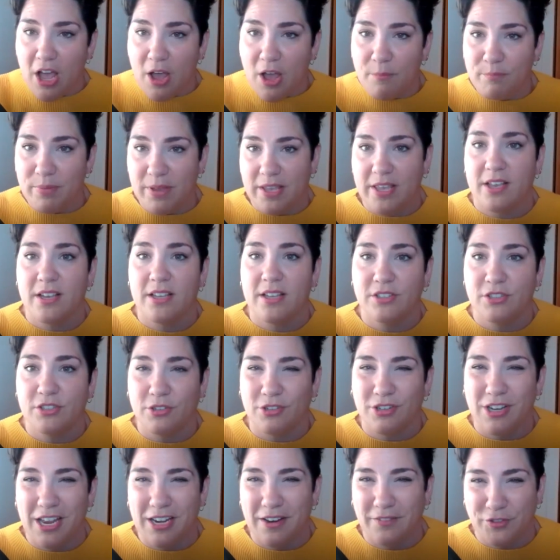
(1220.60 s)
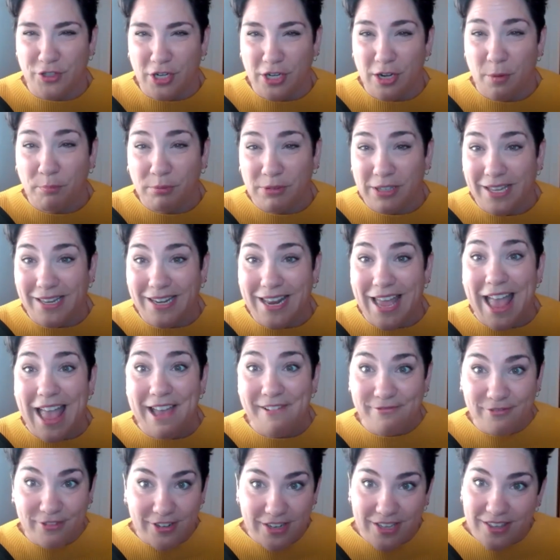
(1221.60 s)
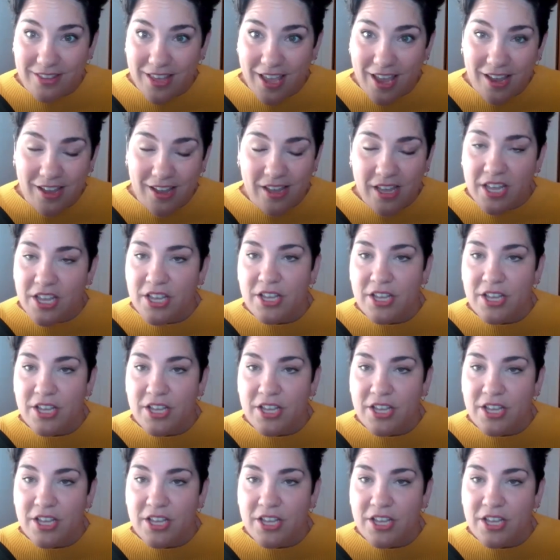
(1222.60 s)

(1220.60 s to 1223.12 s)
Because you're kind of trying to play to everything.